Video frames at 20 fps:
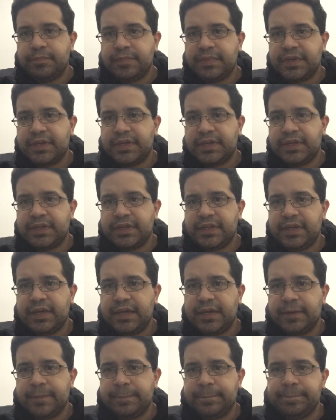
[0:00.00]
But
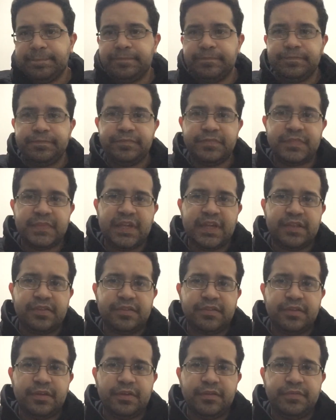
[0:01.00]
yeah,
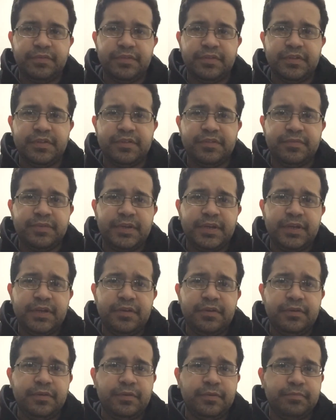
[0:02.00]
that's all for this
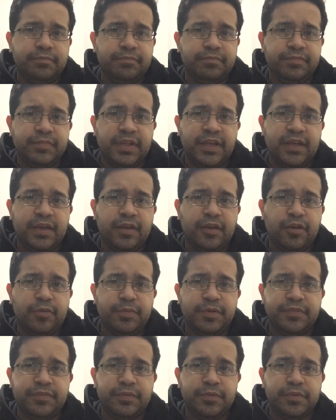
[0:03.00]
video. I hope
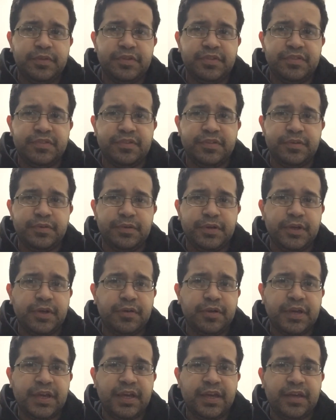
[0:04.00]
everyone's doing
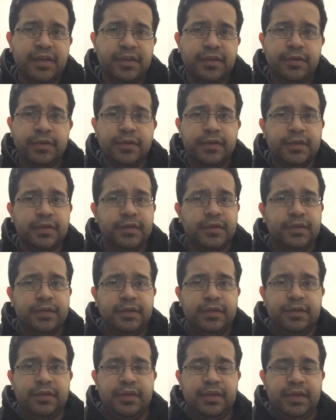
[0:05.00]
okay,
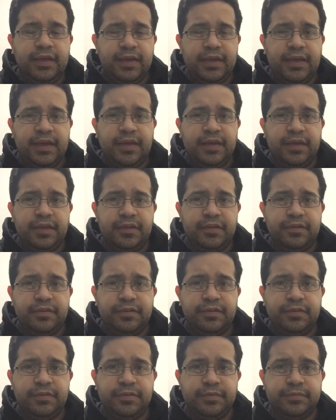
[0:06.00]

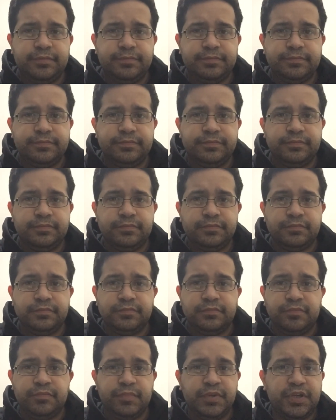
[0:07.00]
and
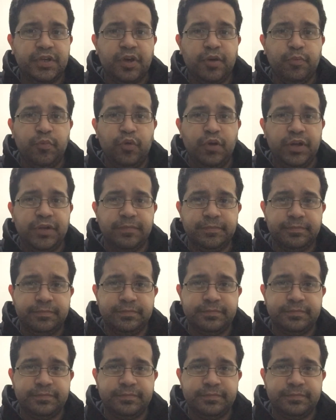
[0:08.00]
become one.